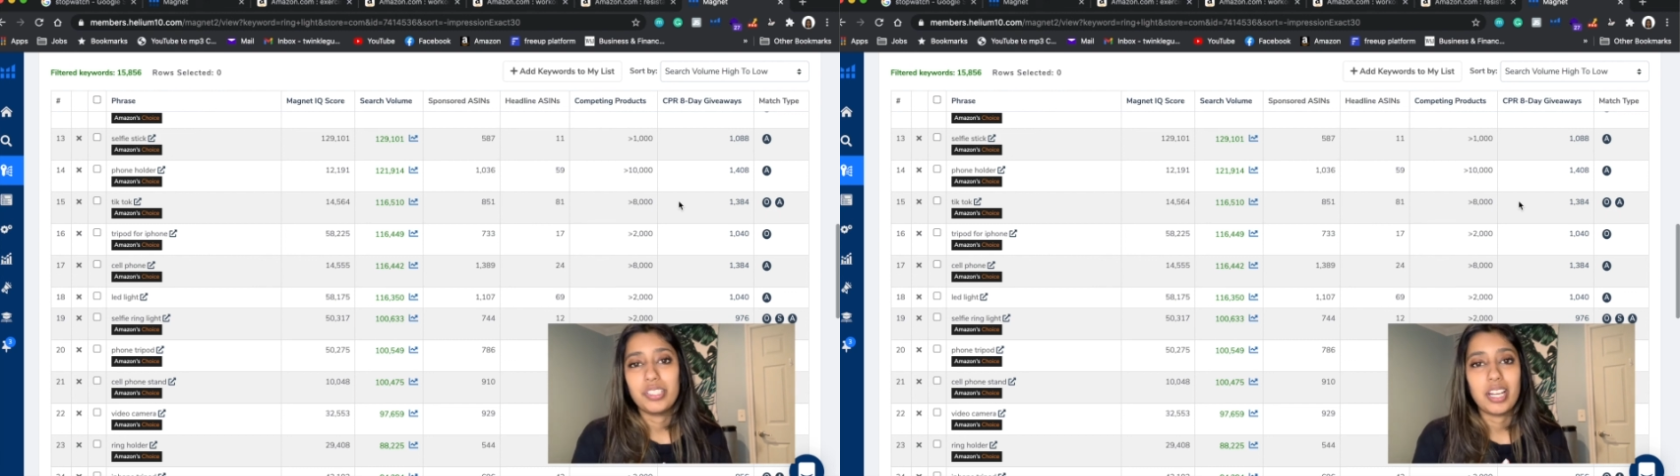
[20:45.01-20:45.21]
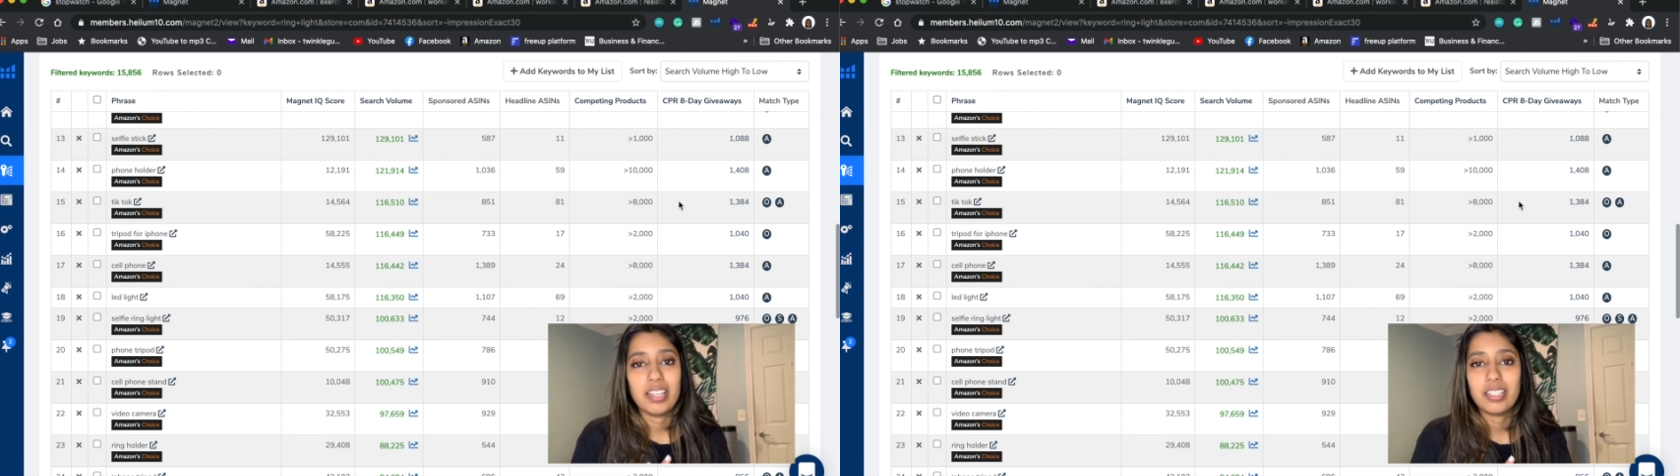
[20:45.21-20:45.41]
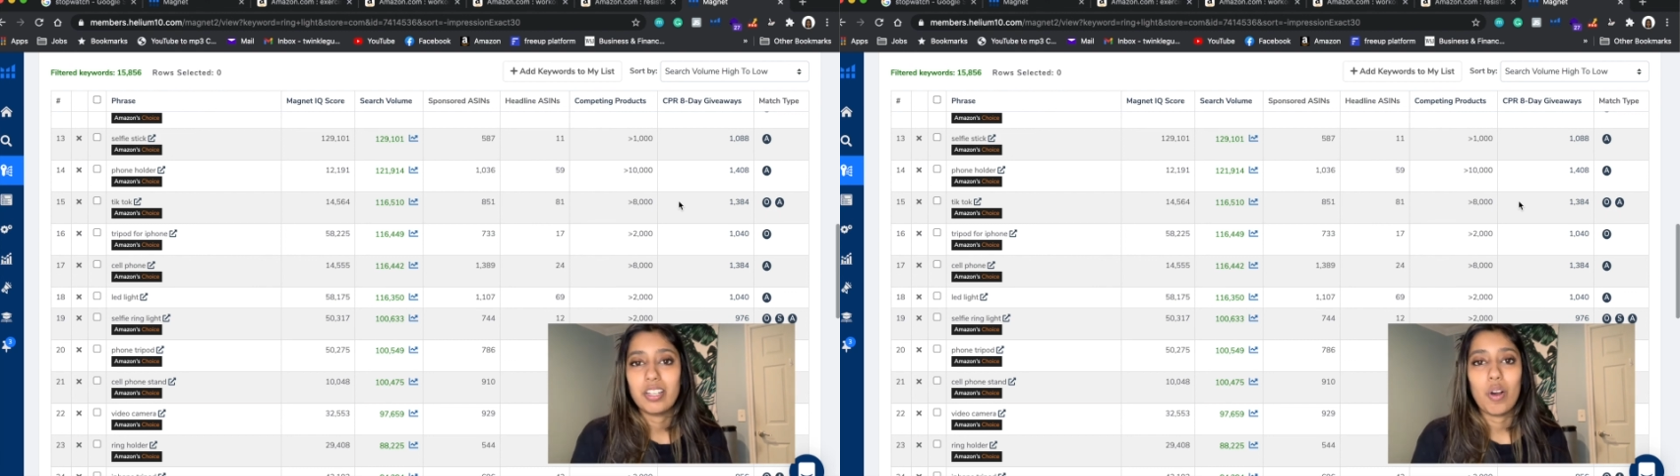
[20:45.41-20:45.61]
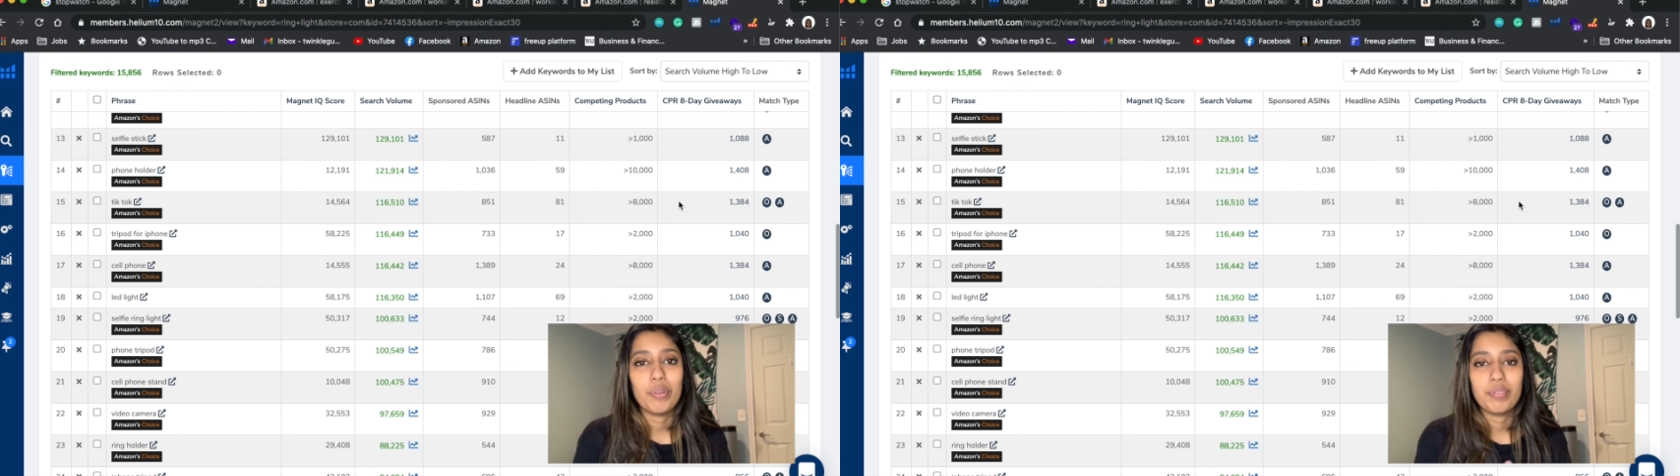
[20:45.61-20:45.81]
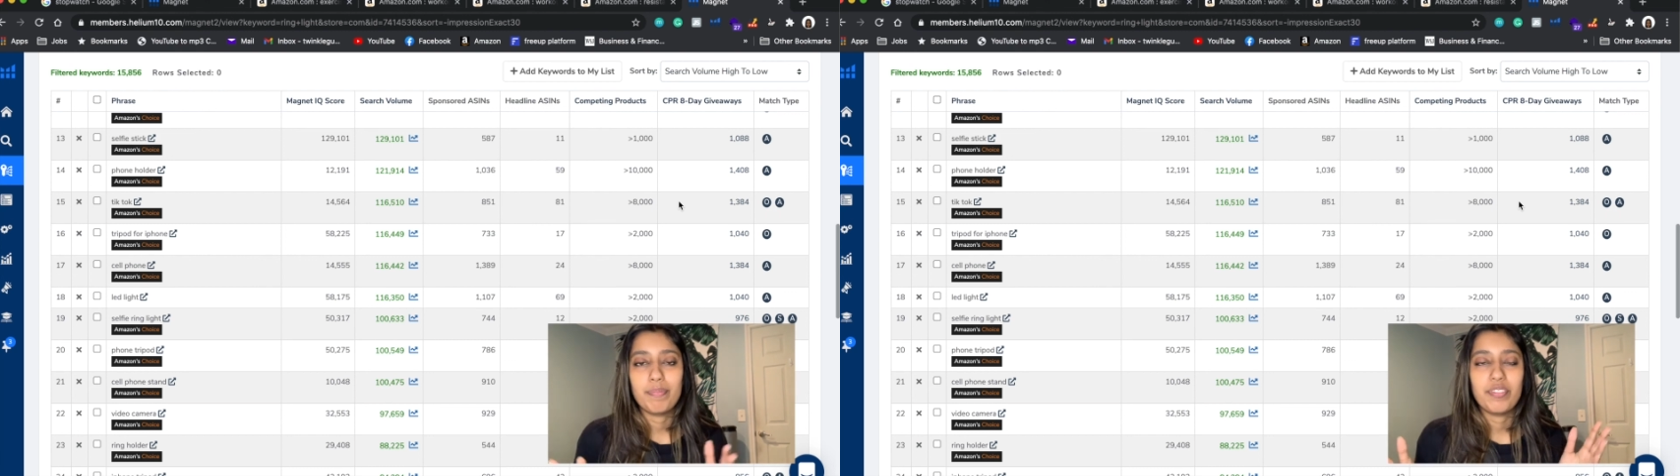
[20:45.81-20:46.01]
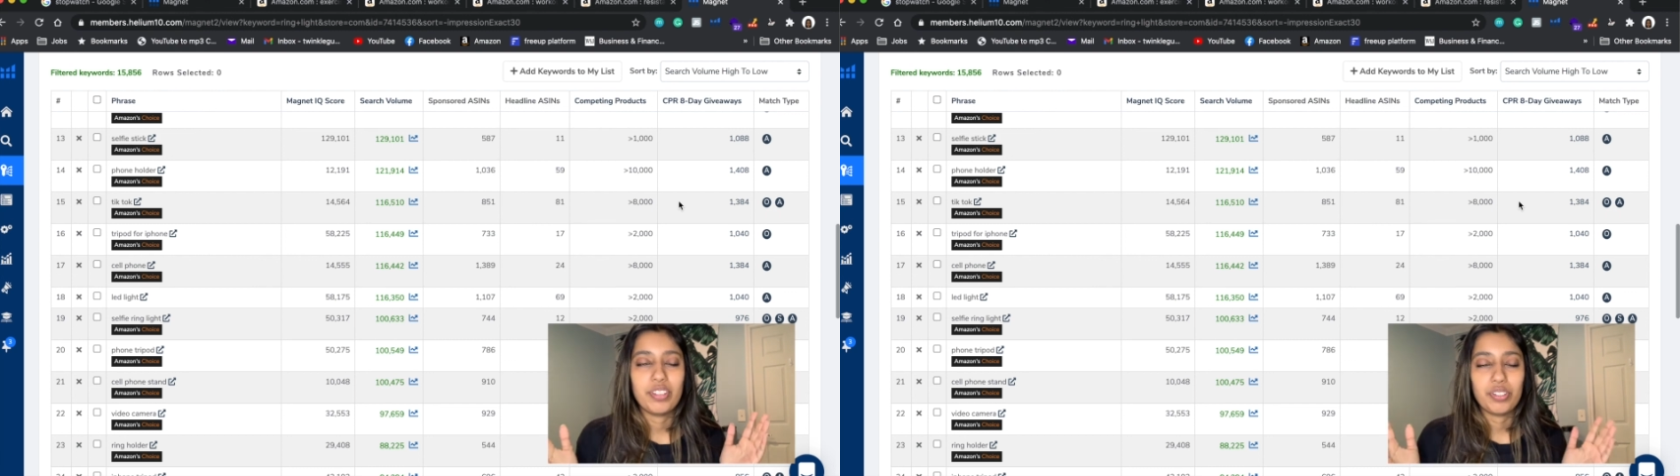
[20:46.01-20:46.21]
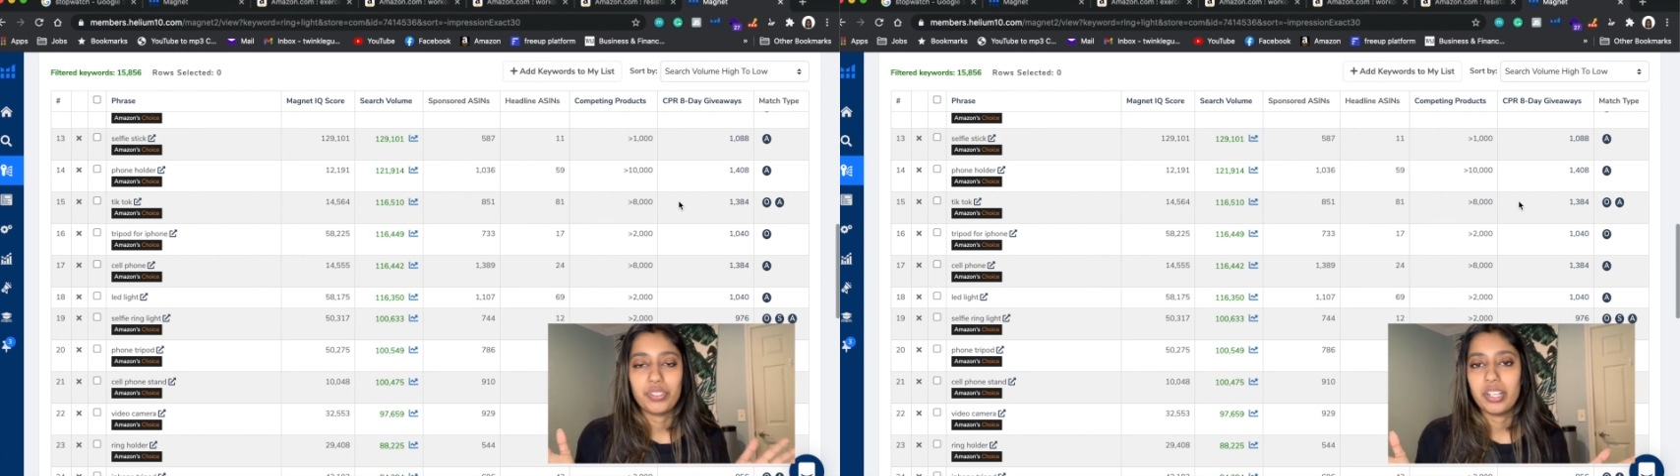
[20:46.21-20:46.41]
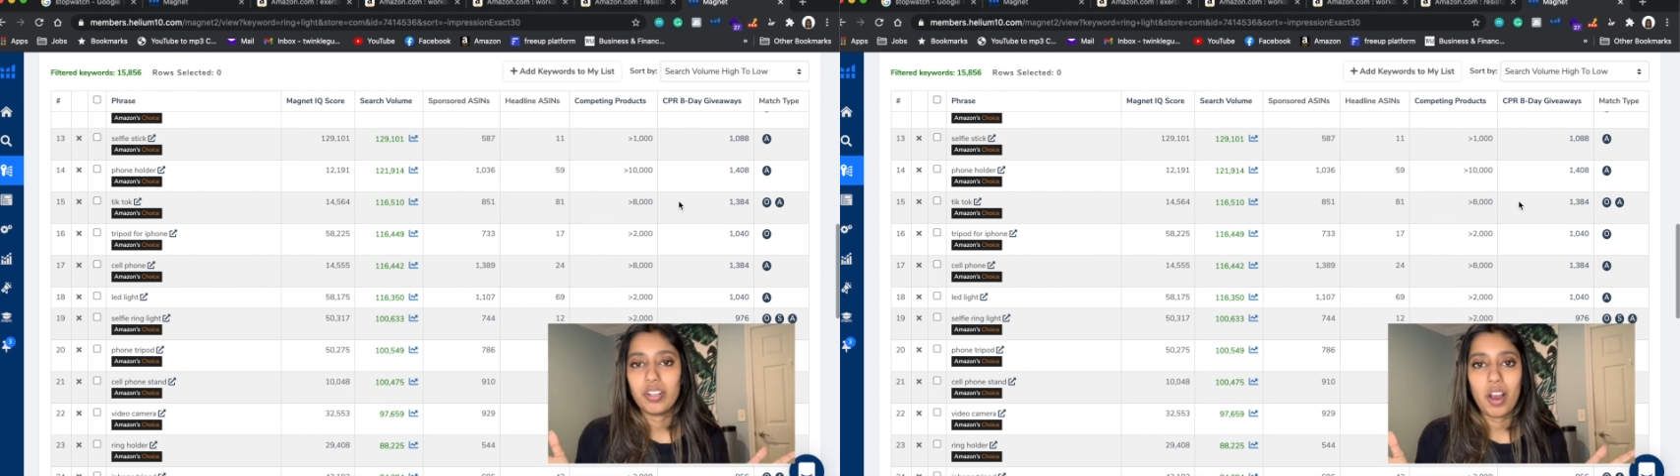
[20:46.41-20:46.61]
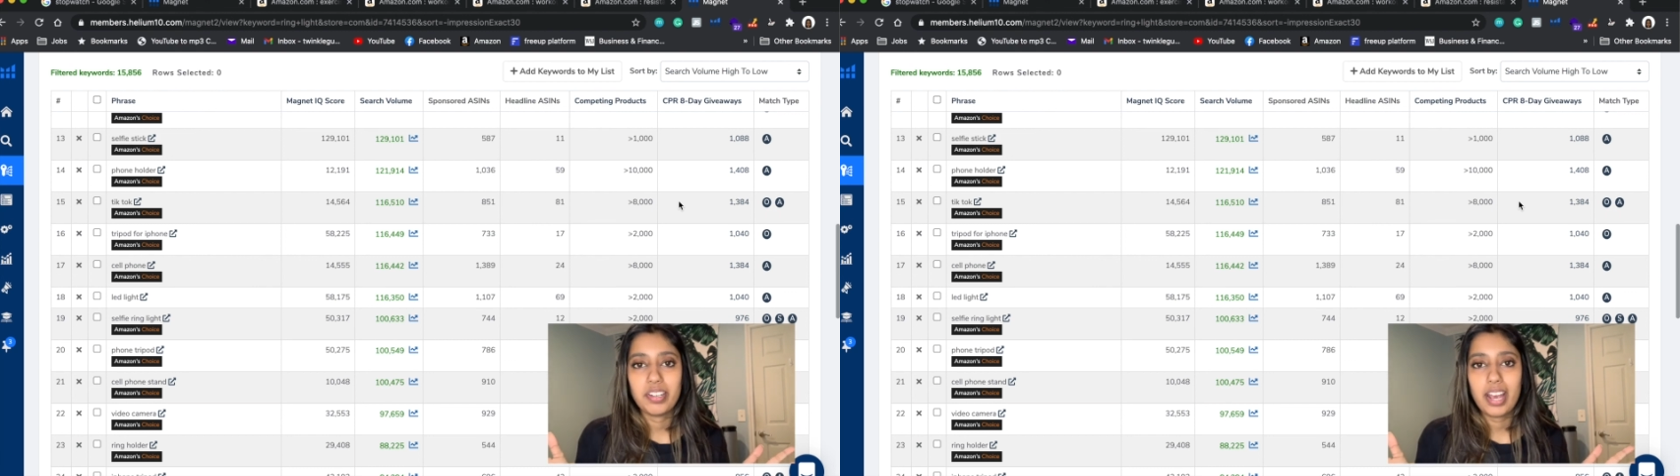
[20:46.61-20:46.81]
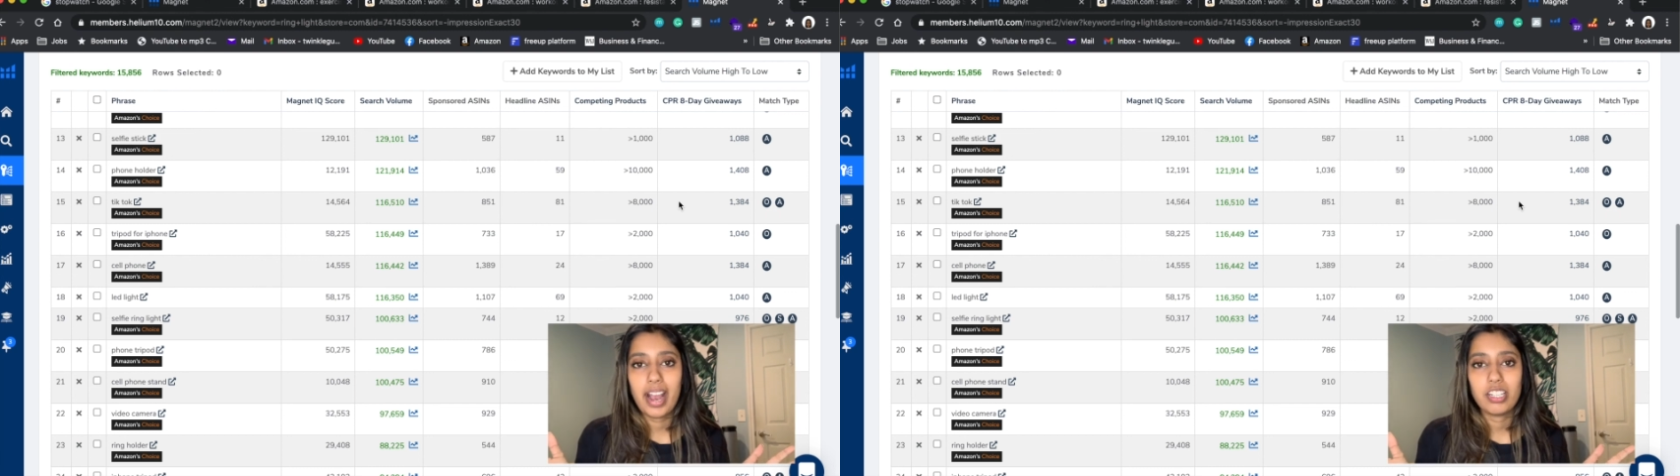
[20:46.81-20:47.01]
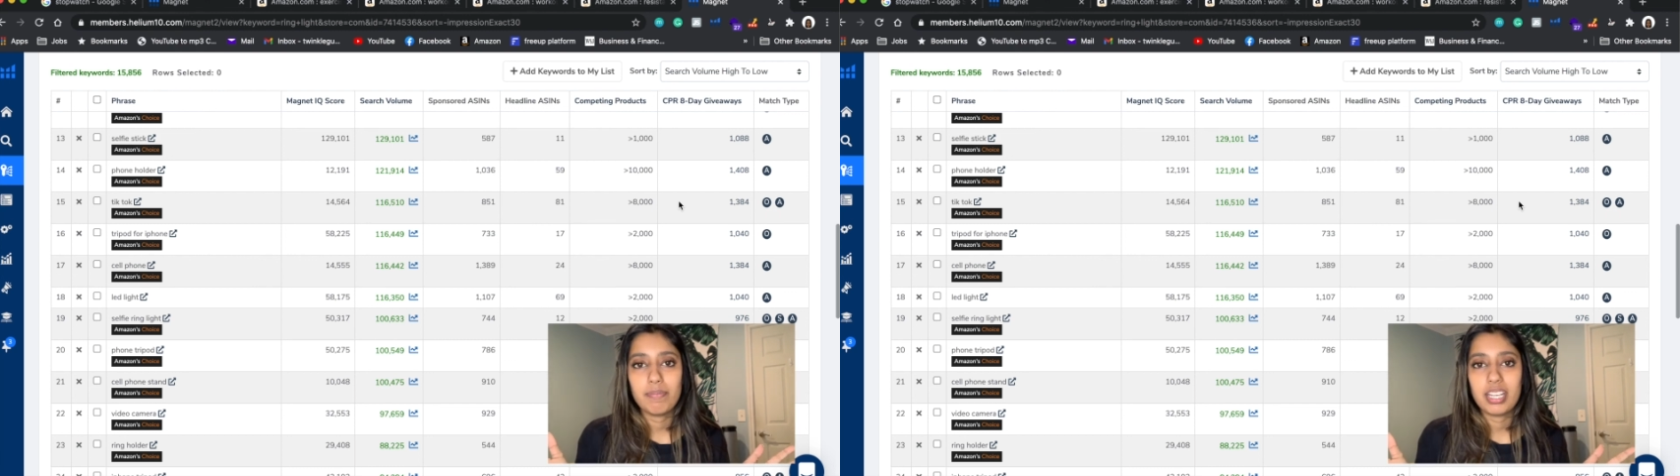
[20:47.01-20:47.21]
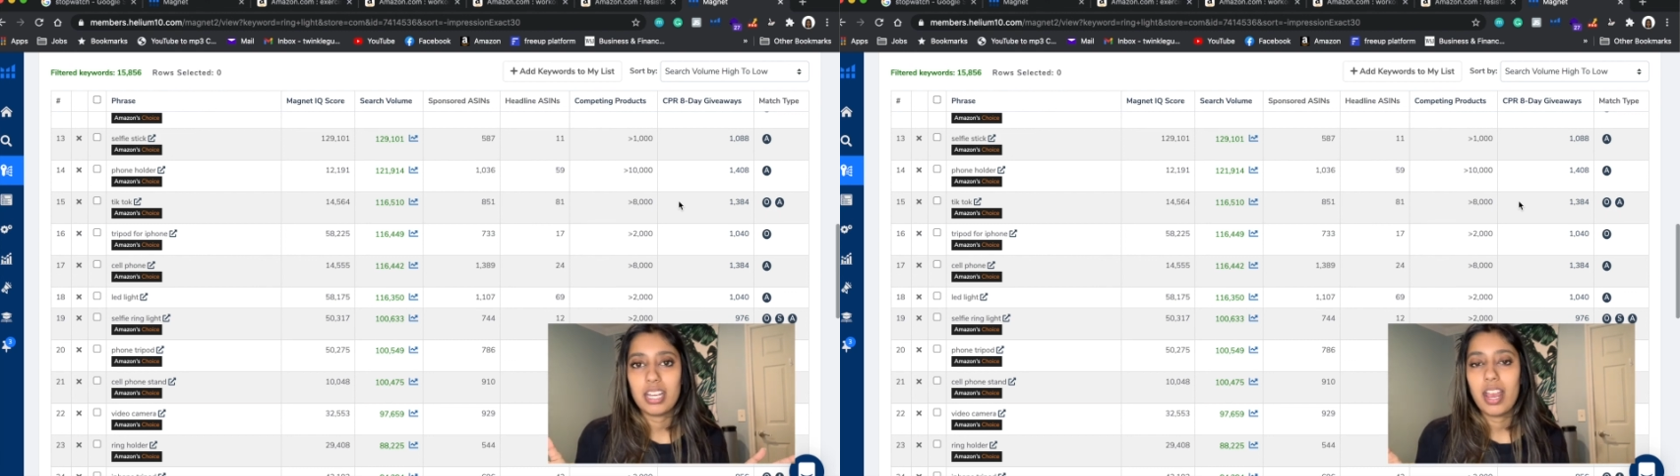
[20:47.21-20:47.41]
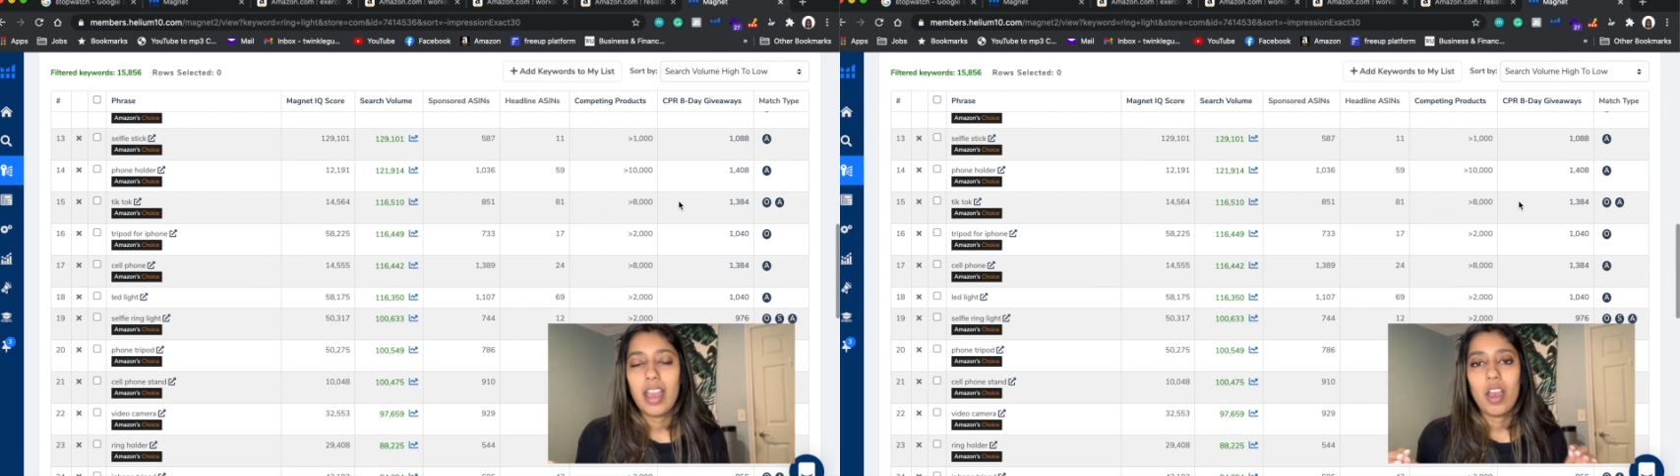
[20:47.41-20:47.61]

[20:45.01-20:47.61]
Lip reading: you guys can always feel free to contact me